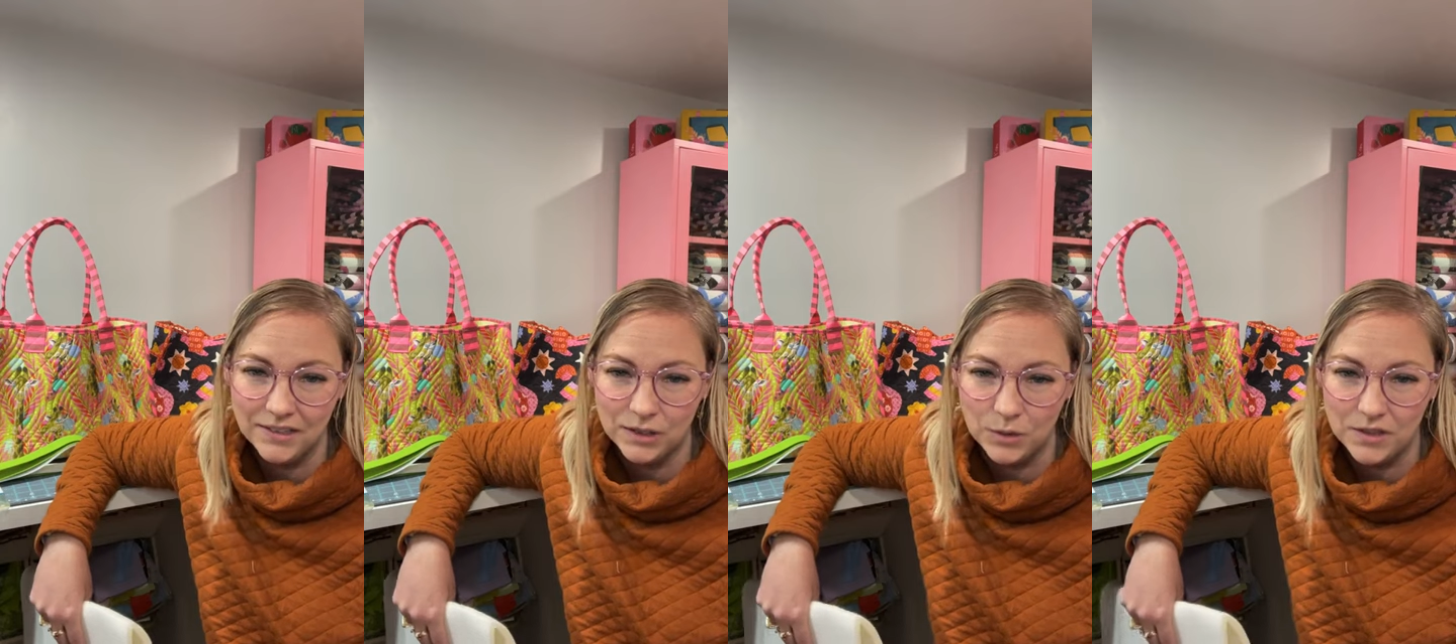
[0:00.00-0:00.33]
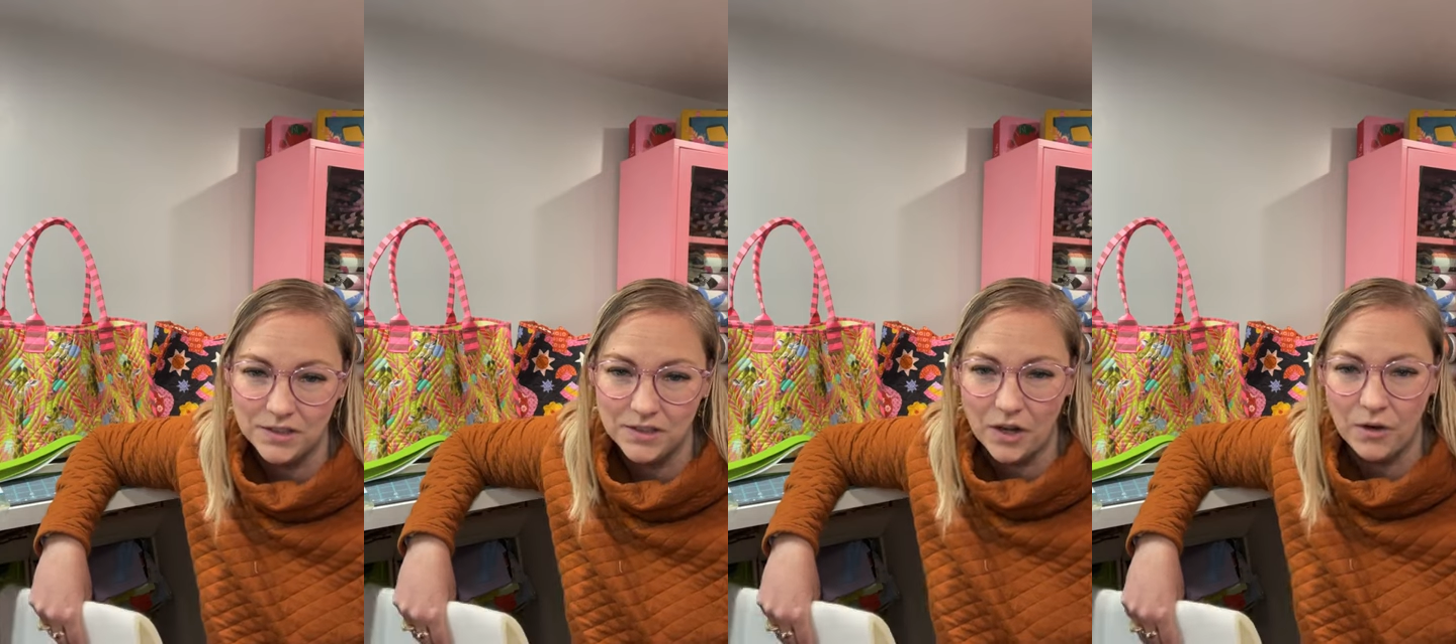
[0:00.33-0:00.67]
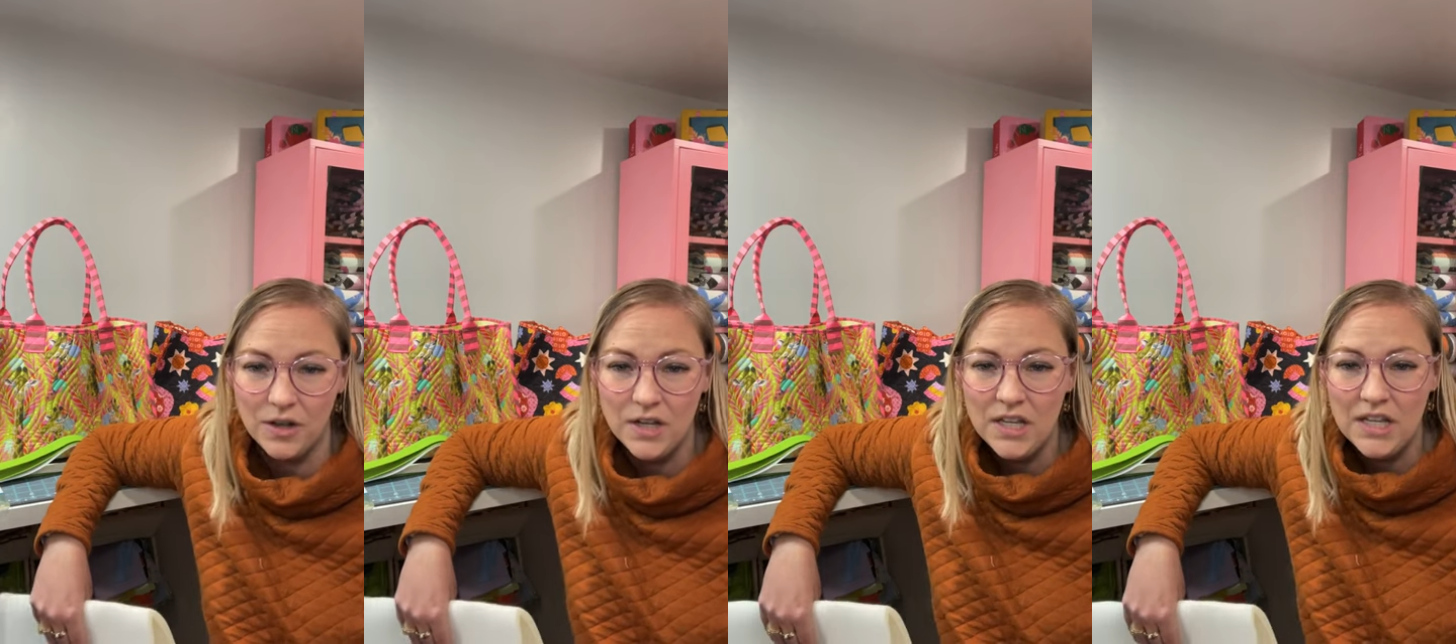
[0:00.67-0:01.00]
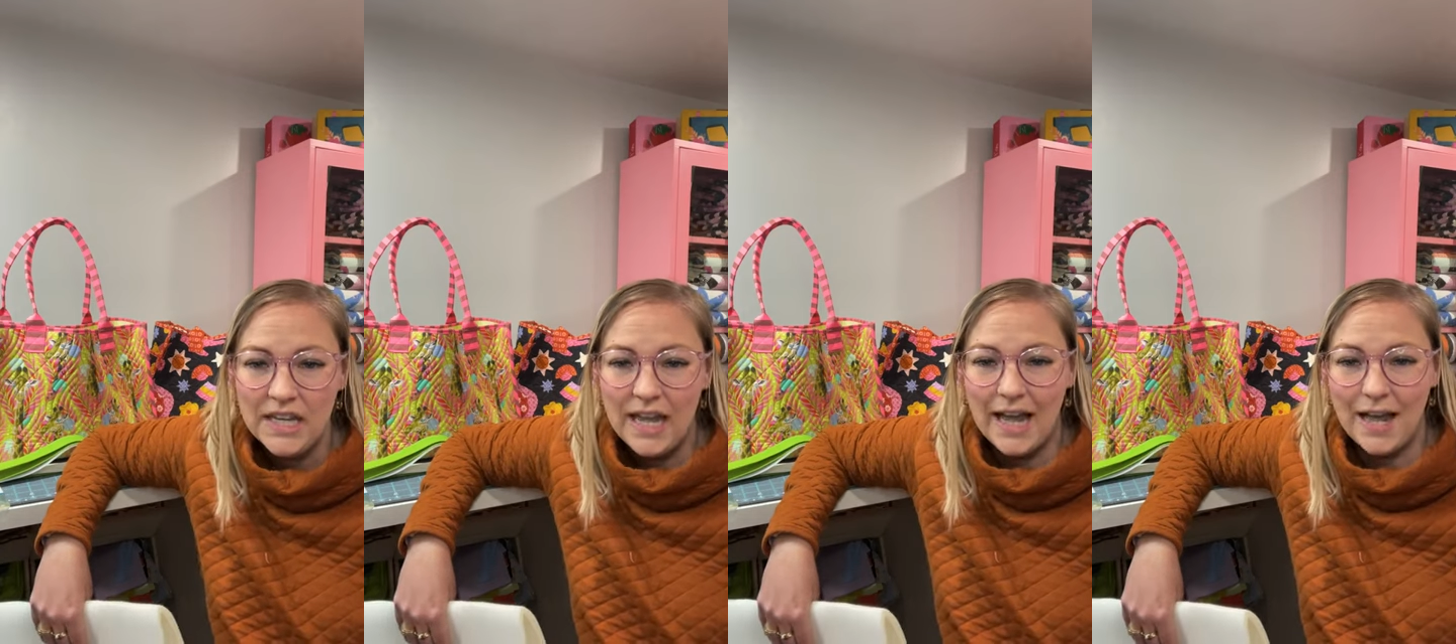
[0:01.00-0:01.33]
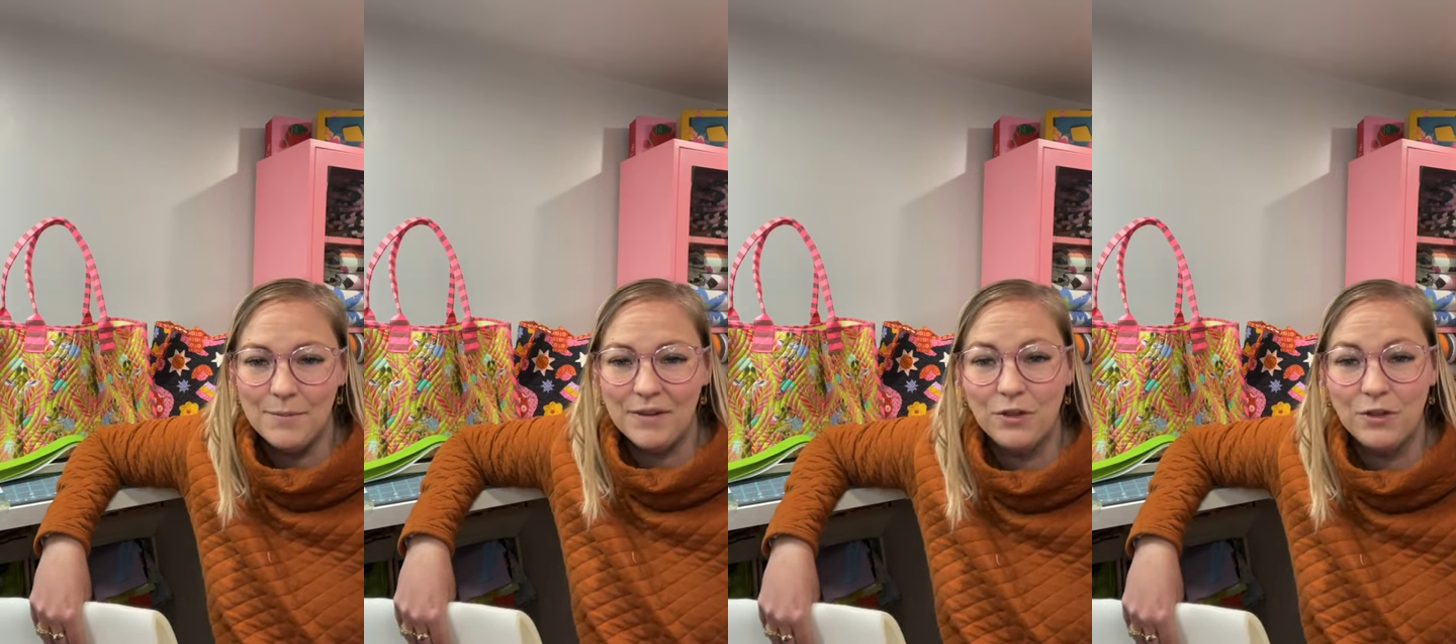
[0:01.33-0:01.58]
as a quilt. So um,